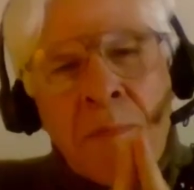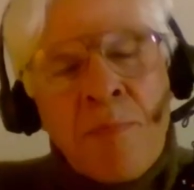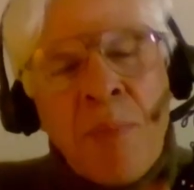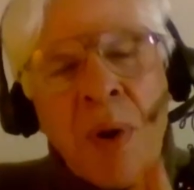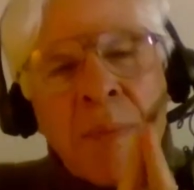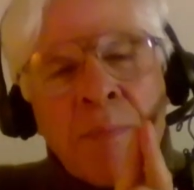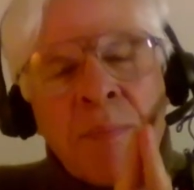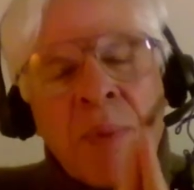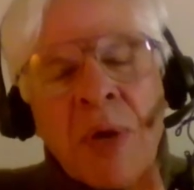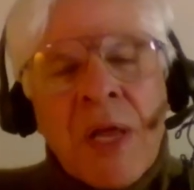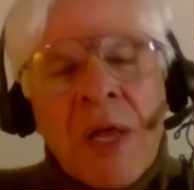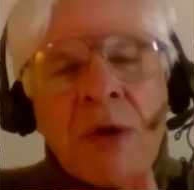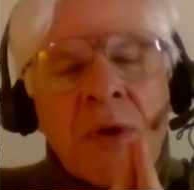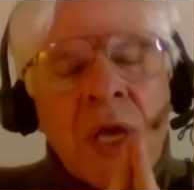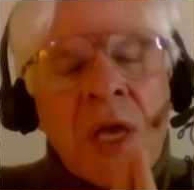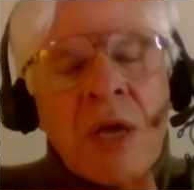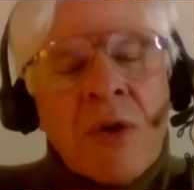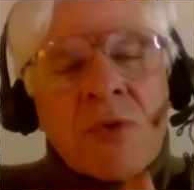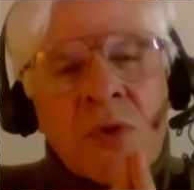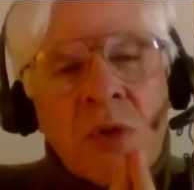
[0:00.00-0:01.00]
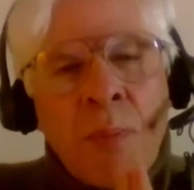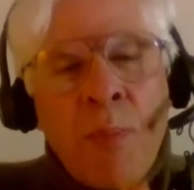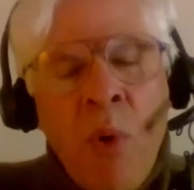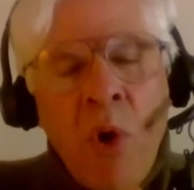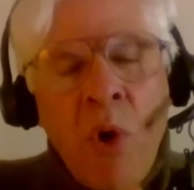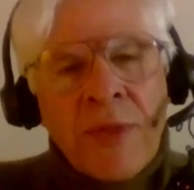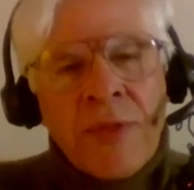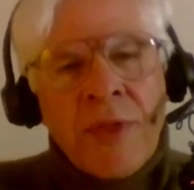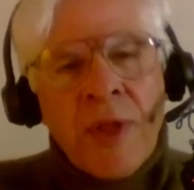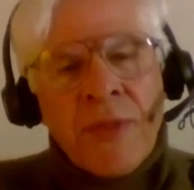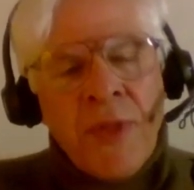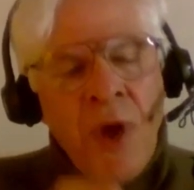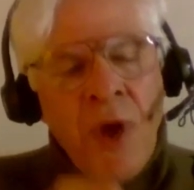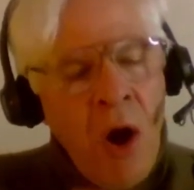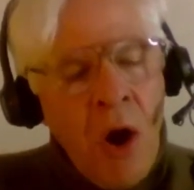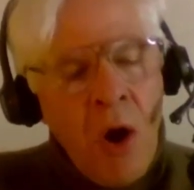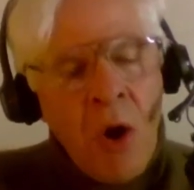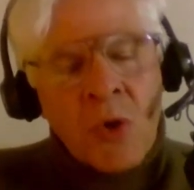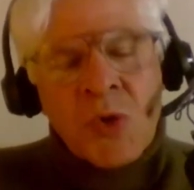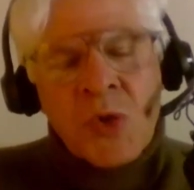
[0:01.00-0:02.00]
But here's the point that the
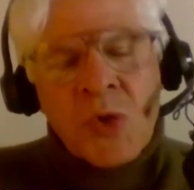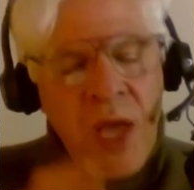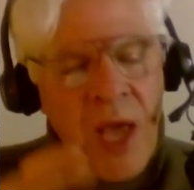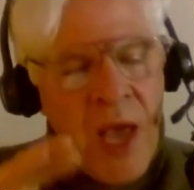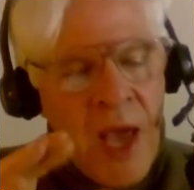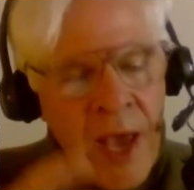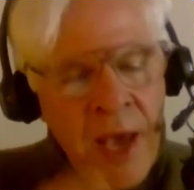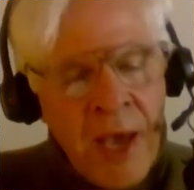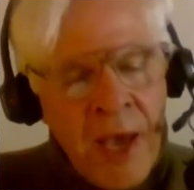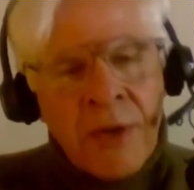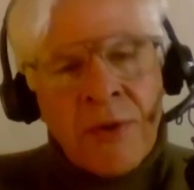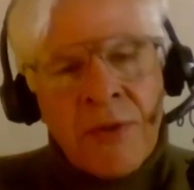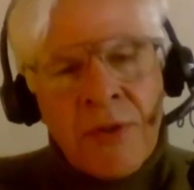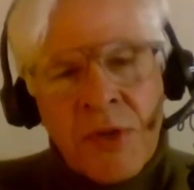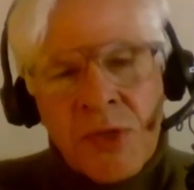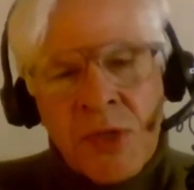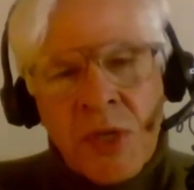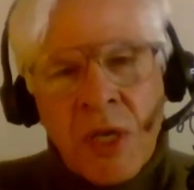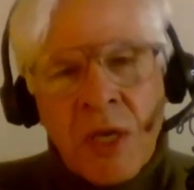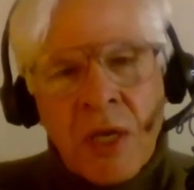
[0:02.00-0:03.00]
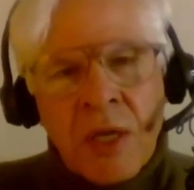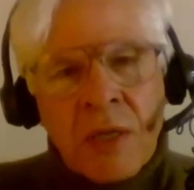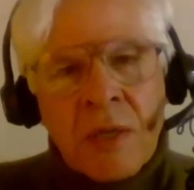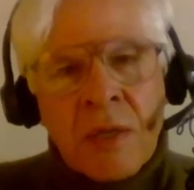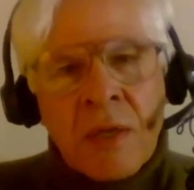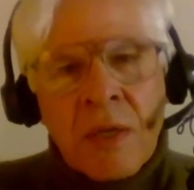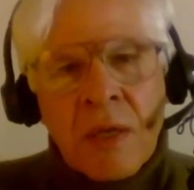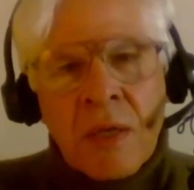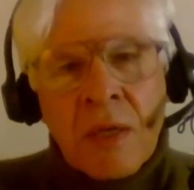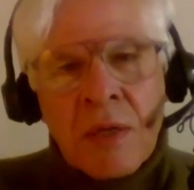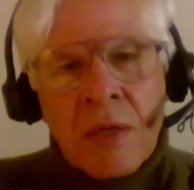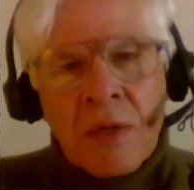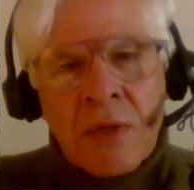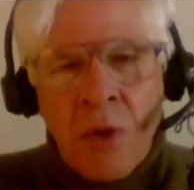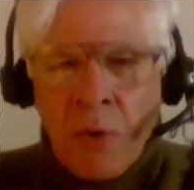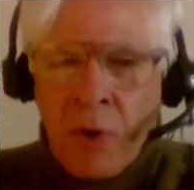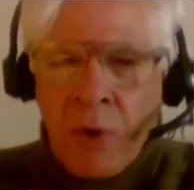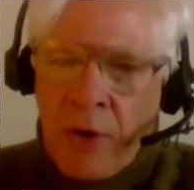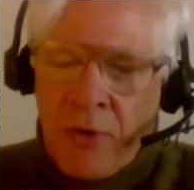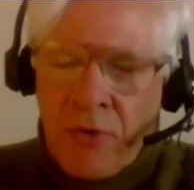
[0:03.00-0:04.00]
host and this kid
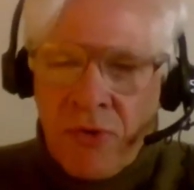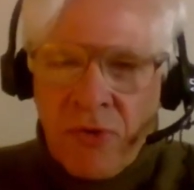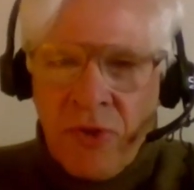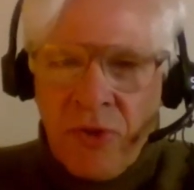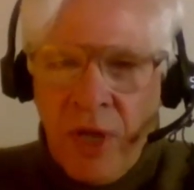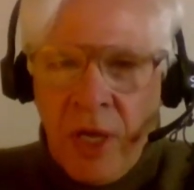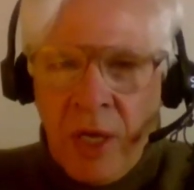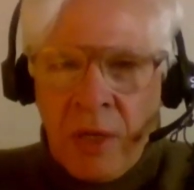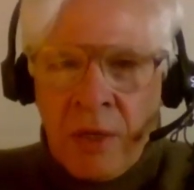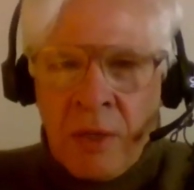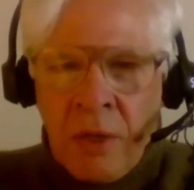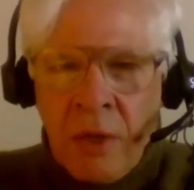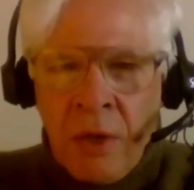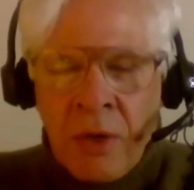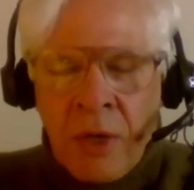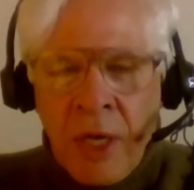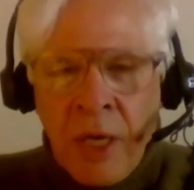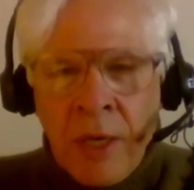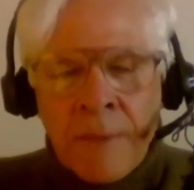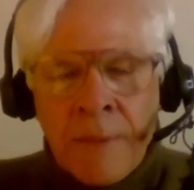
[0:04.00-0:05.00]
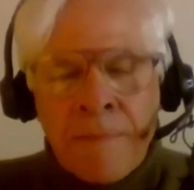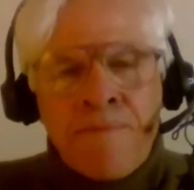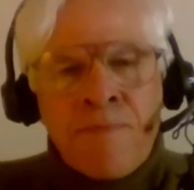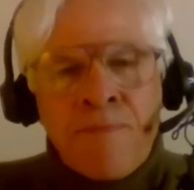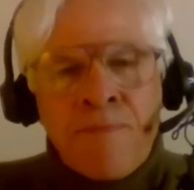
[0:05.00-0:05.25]
don't understand. Okay,